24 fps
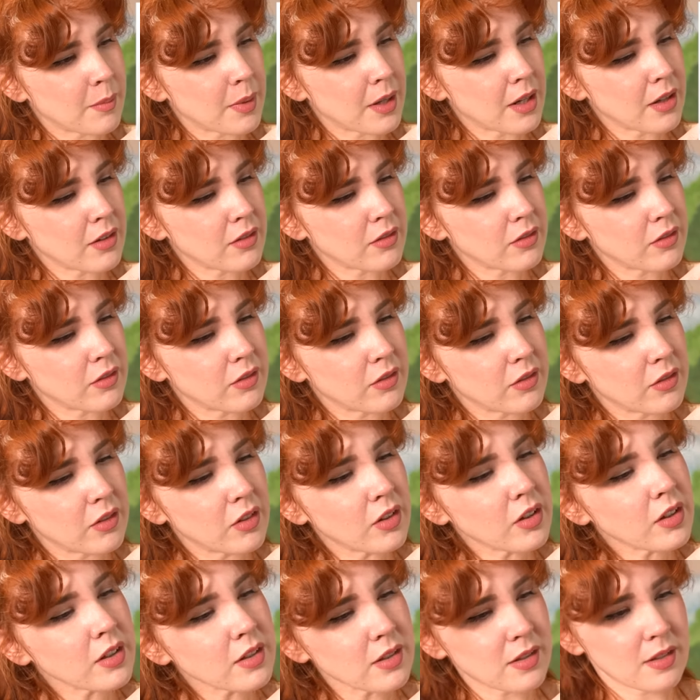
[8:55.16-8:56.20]
but it
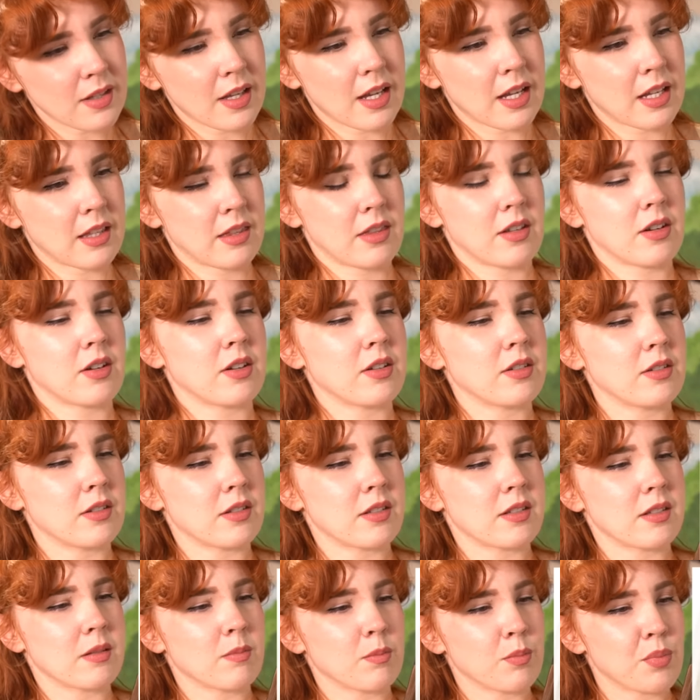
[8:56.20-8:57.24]
looks like there's
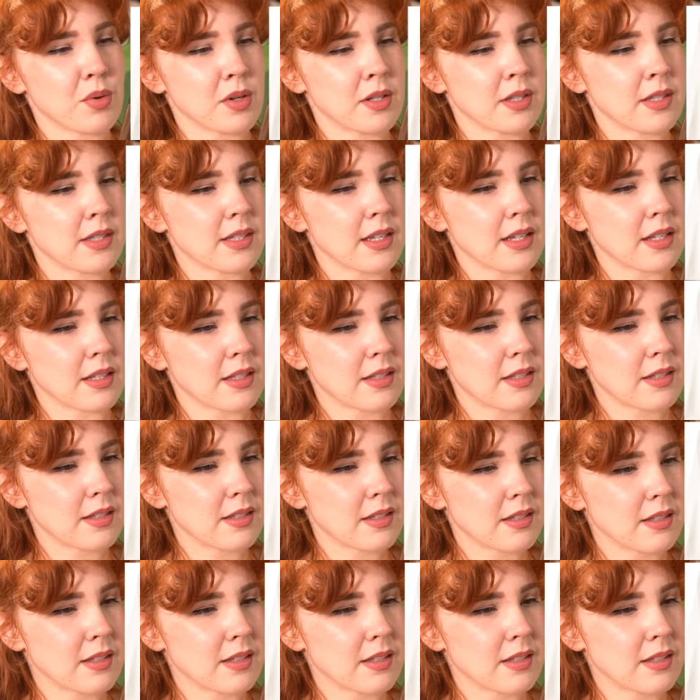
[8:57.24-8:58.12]
some princess